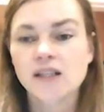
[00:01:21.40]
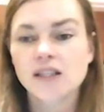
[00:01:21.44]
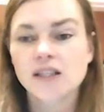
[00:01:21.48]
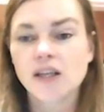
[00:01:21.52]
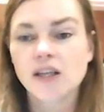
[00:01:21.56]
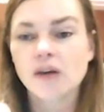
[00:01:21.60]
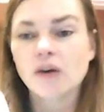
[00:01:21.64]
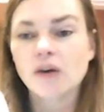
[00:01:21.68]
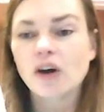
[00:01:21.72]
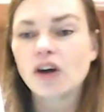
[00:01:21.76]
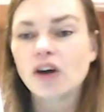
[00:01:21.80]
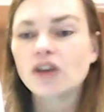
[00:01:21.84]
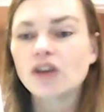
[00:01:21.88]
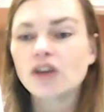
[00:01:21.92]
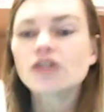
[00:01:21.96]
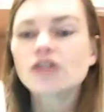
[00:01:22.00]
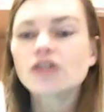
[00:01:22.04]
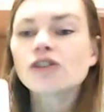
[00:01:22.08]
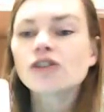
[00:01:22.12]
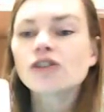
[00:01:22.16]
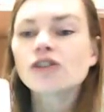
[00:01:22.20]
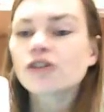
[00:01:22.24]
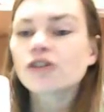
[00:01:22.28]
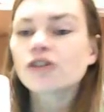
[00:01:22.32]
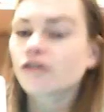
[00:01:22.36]
So
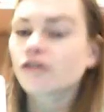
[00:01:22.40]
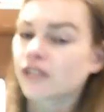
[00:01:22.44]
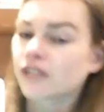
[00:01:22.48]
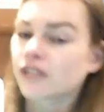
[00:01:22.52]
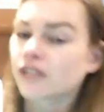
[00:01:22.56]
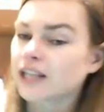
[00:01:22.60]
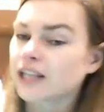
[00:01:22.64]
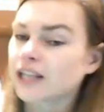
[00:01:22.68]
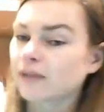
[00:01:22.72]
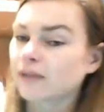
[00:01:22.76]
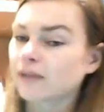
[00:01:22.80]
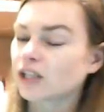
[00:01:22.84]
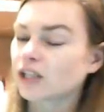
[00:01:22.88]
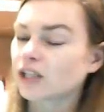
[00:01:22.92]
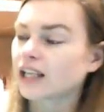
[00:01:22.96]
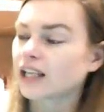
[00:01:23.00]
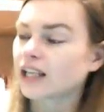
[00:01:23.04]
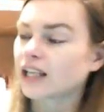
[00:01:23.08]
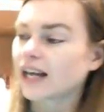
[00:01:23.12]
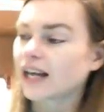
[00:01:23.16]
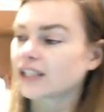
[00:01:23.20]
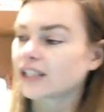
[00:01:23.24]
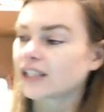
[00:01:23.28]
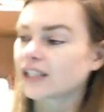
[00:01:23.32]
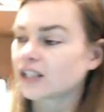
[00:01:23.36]
reception
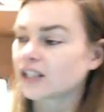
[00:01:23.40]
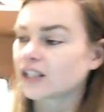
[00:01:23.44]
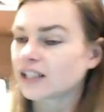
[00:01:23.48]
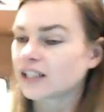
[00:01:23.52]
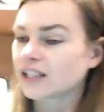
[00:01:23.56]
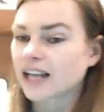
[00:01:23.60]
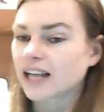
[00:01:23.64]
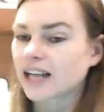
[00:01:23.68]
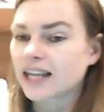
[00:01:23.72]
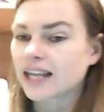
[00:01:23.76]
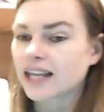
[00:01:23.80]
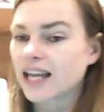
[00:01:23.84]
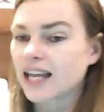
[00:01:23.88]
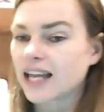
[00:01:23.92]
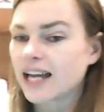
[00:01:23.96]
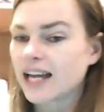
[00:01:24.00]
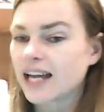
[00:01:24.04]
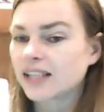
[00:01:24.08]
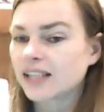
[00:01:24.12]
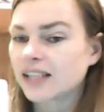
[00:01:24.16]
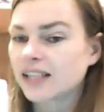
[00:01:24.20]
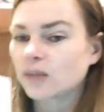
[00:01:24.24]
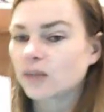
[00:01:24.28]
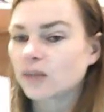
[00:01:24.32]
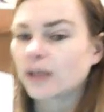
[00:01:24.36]
class looks like
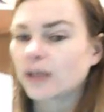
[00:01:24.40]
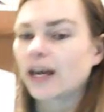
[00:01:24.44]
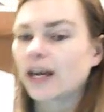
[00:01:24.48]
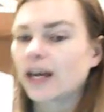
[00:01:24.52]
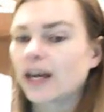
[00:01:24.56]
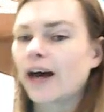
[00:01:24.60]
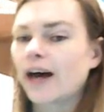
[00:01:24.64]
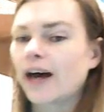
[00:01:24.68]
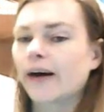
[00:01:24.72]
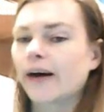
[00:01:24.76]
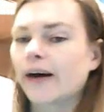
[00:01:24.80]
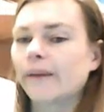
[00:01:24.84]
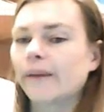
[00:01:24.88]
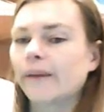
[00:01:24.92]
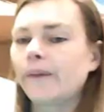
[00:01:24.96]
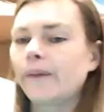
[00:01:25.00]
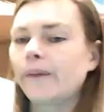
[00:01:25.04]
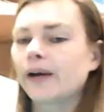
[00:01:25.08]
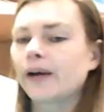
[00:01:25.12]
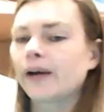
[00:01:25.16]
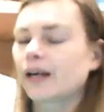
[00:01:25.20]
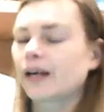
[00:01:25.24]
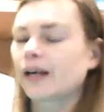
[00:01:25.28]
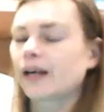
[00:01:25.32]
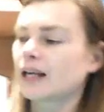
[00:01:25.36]
this. We go
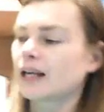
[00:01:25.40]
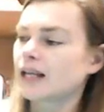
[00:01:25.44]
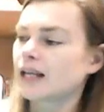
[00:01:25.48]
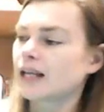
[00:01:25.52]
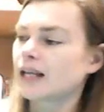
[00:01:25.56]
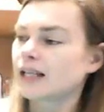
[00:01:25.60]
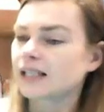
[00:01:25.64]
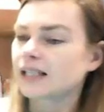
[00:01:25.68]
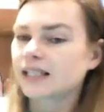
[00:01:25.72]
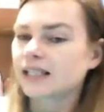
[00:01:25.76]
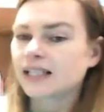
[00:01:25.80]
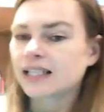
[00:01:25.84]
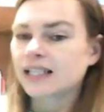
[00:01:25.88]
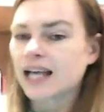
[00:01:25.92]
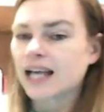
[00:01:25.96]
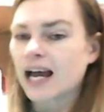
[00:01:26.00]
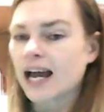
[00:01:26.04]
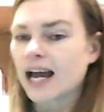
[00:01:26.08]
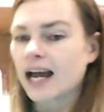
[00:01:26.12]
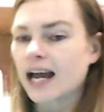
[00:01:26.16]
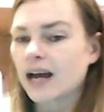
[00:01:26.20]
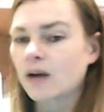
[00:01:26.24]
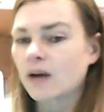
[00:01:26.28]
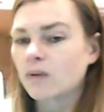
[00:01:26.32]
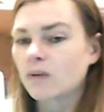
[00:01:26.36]

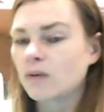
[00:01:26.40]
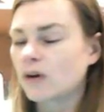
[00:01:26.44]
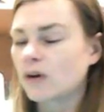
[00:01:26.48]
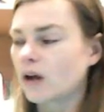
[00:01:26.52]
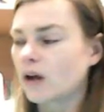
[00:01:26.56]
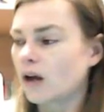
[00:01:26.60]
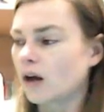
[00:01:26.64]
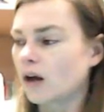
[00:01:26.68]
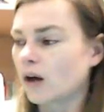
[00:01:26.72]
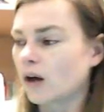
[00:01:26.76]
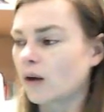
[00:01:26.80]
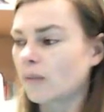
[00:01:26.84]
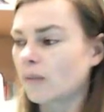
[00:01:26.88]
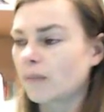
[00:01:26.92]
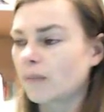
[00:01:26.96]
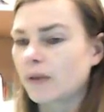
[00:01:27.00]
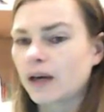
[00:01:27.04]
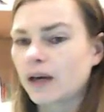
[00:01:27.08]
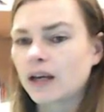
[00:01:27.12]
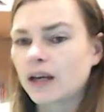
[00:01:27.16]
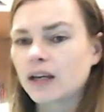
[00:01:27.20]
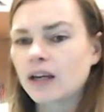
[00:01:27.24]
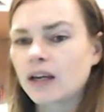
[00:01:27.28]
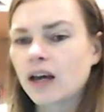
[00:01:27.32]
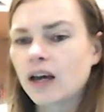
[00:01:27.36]
down, up,
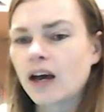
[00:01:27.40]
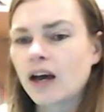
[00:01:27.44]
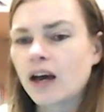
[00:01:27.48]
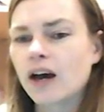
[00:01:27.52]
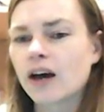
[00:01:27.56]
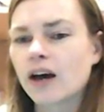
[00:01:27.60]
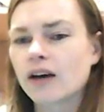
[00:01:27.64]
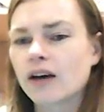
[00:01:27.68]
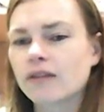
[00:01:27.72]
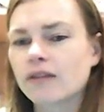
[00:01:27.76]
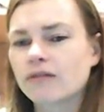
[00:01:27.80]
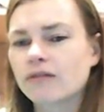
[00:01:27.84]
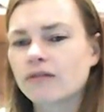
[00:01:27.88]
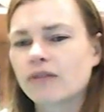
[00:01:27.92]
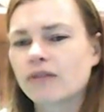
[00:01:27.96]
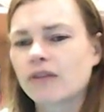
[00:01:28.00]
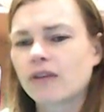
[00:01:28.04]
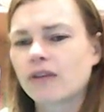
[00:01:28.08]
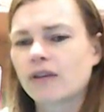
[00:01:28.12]
and curve.